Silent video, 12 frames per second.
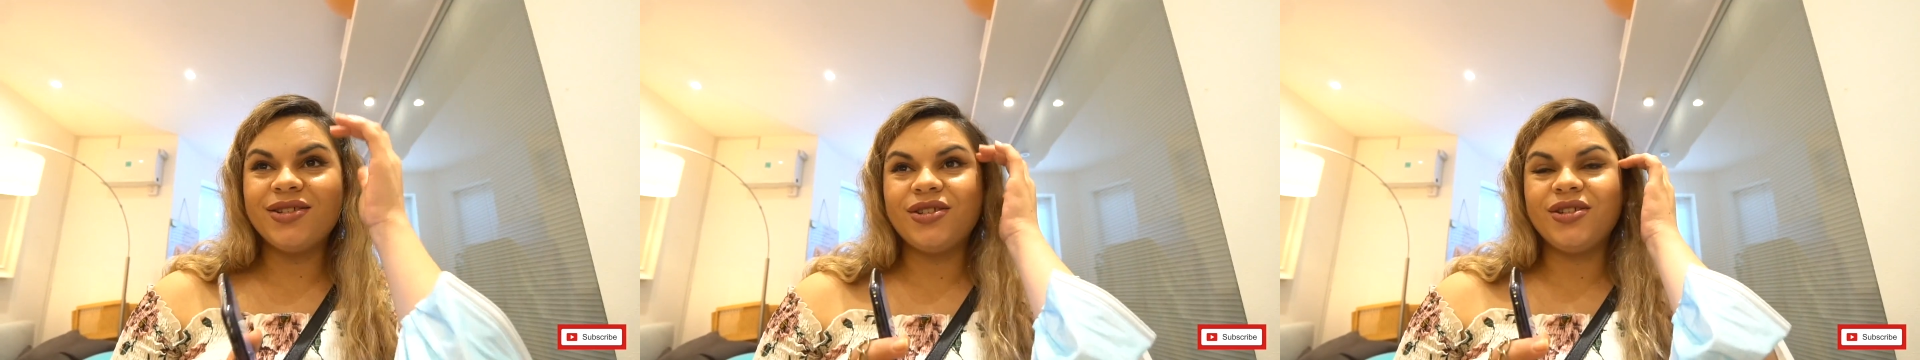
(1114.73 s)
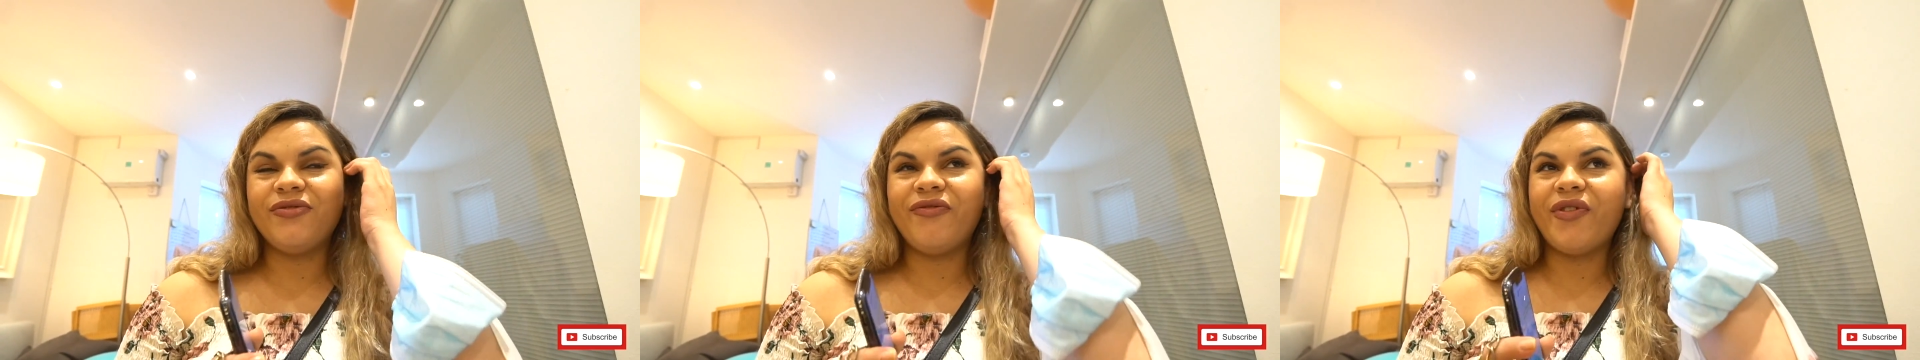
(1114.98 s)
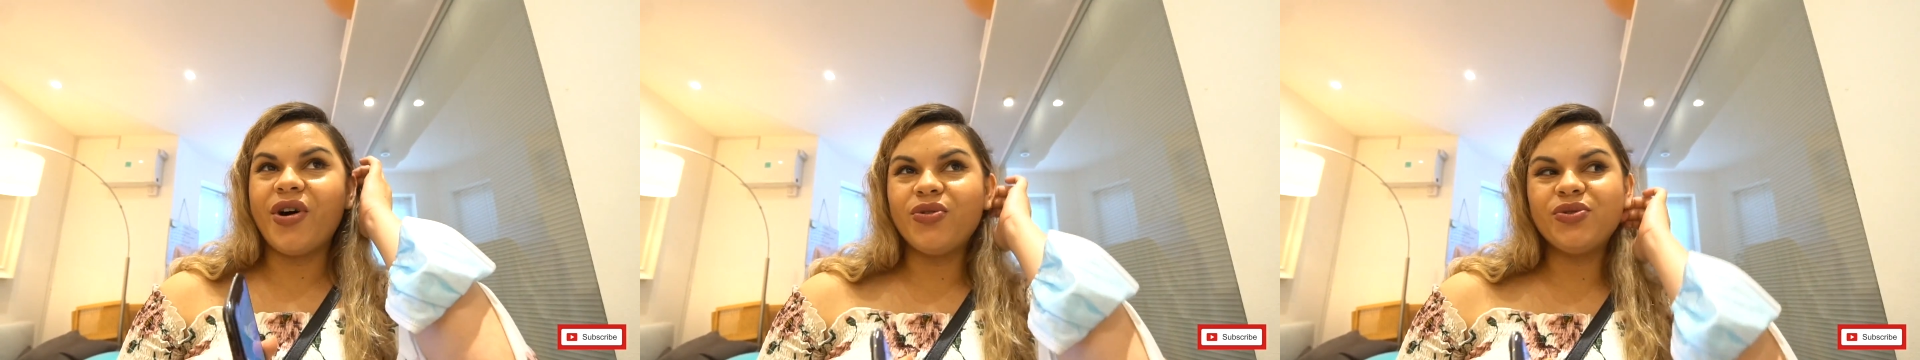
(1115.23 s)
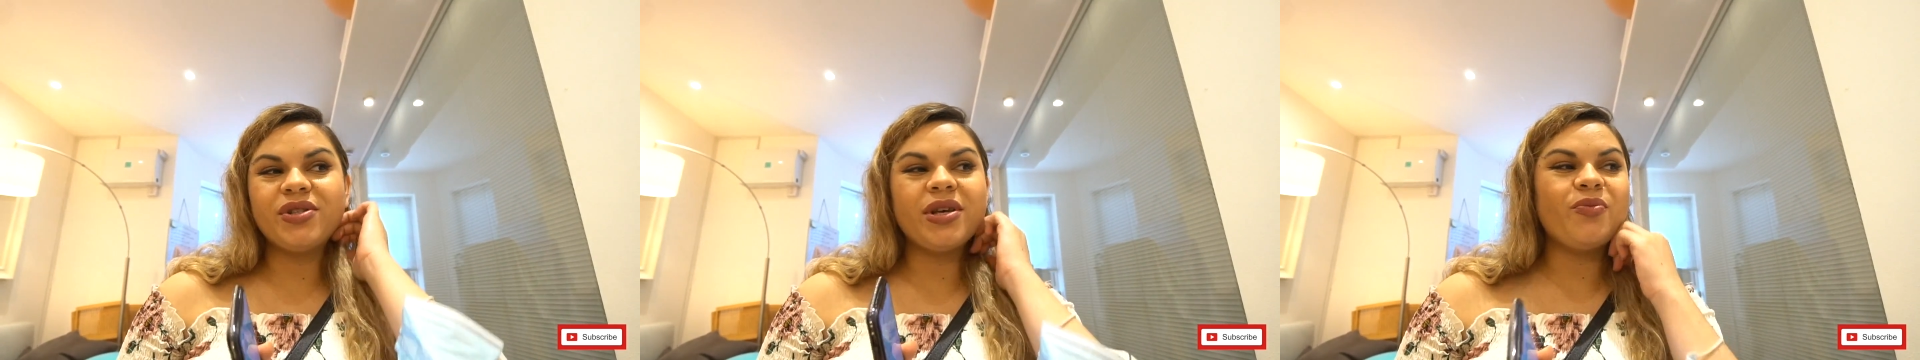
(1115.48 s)
She
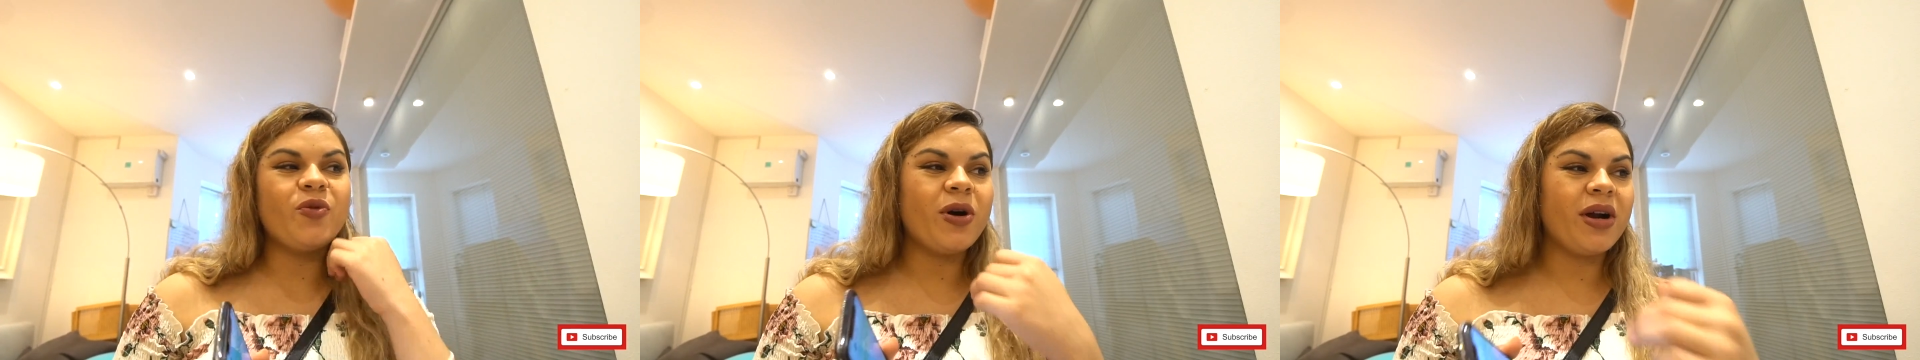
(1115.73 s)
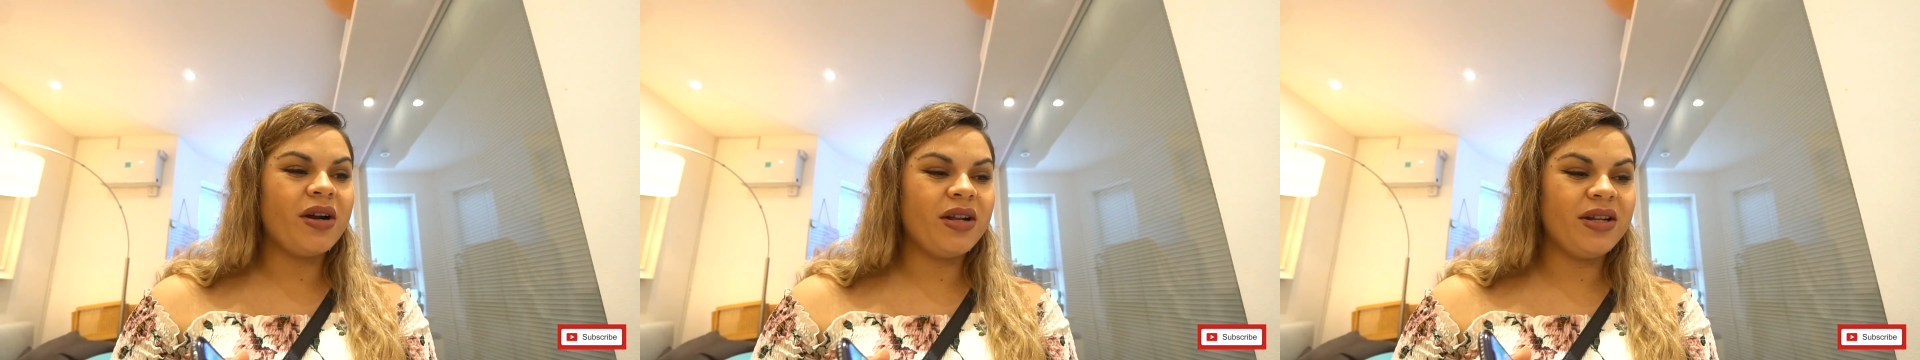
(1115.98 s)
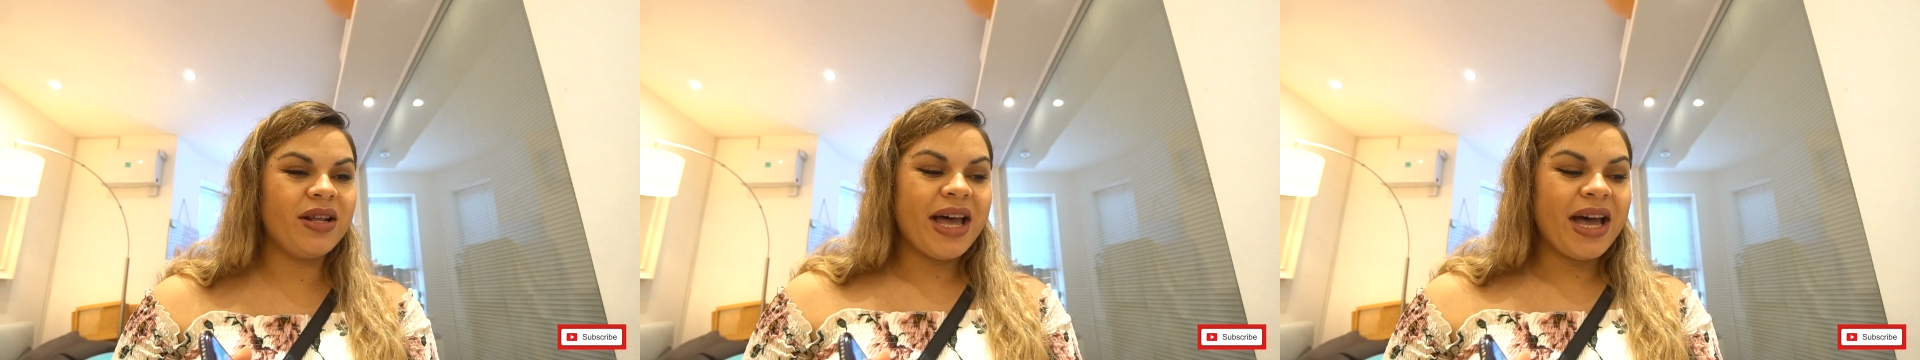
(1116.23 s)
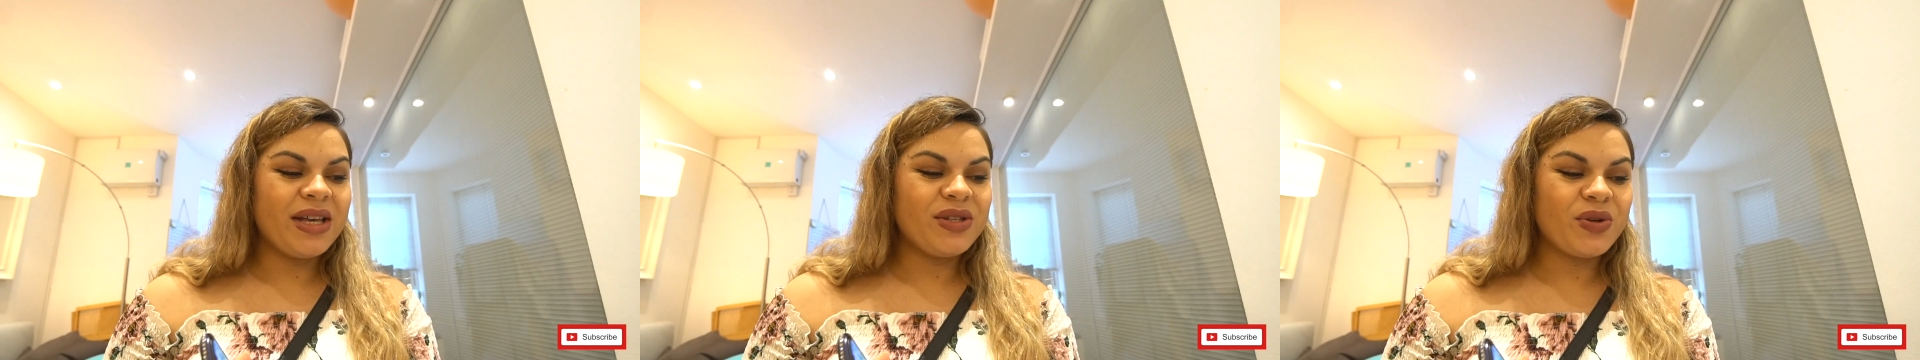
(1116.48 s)
found someone
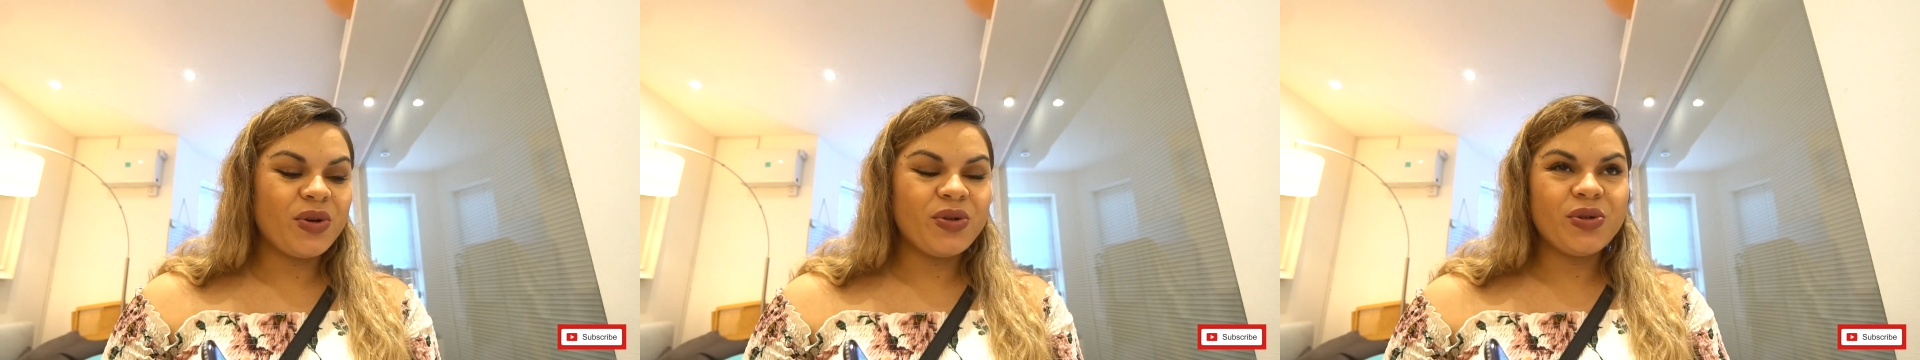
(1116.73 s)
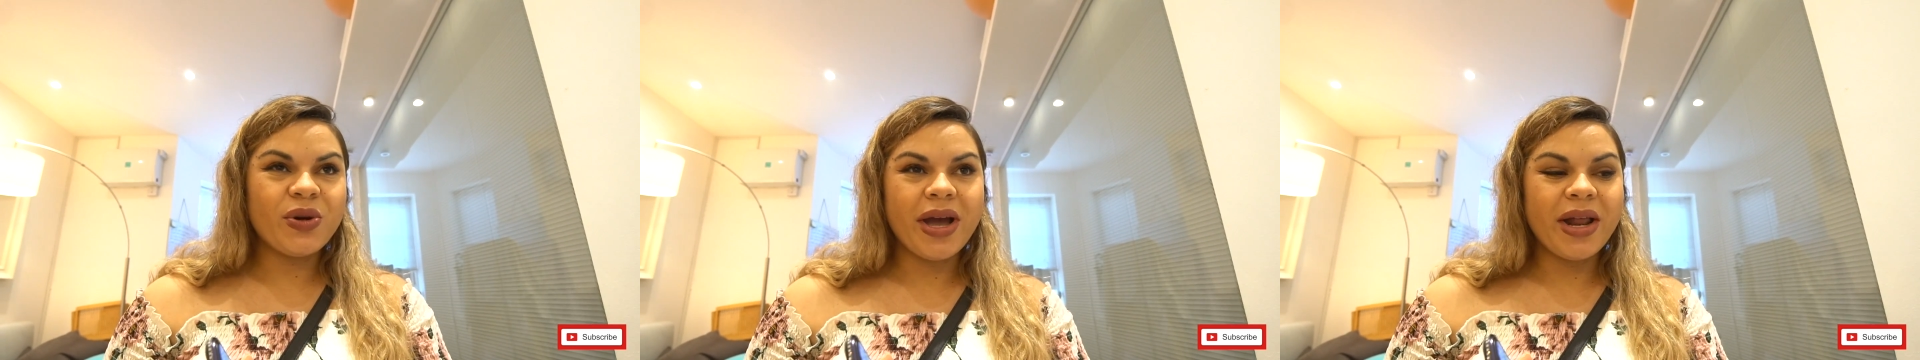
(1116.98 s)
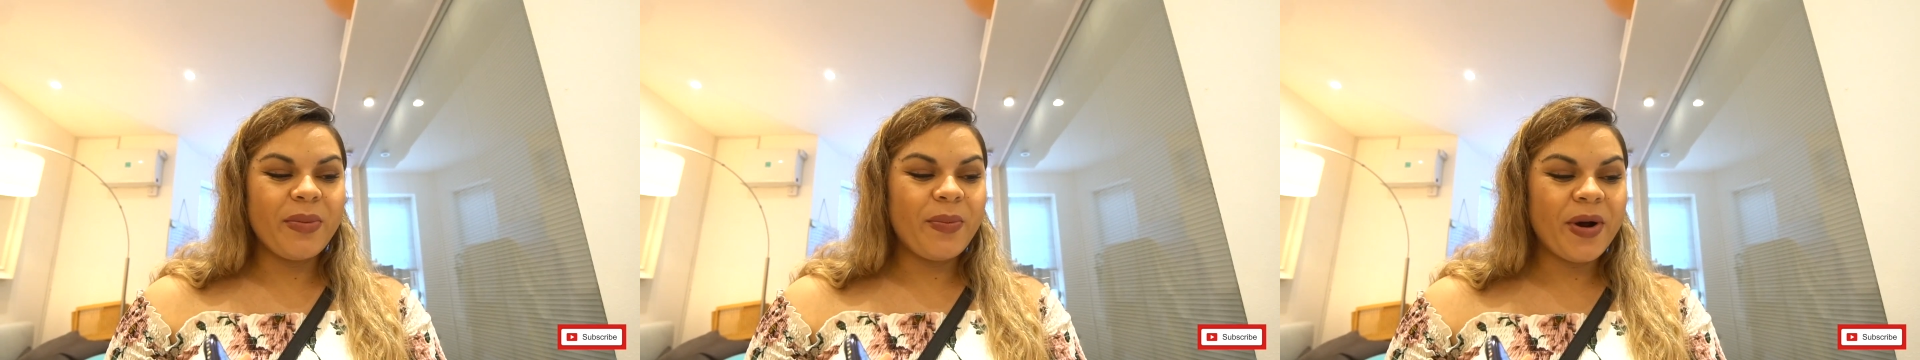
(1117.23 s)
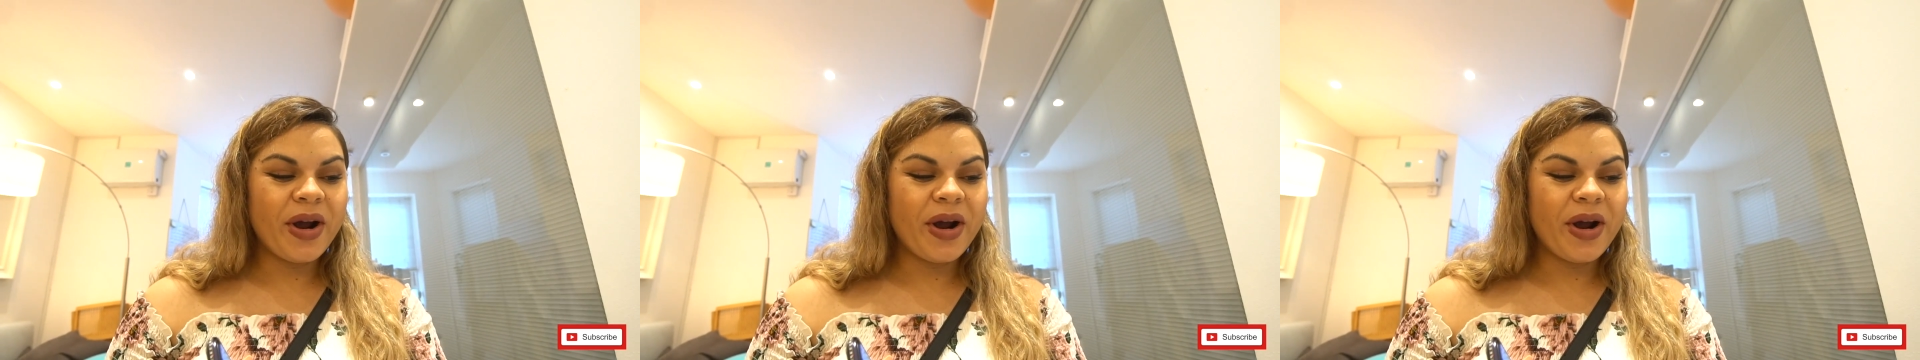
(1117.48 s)
that is going to help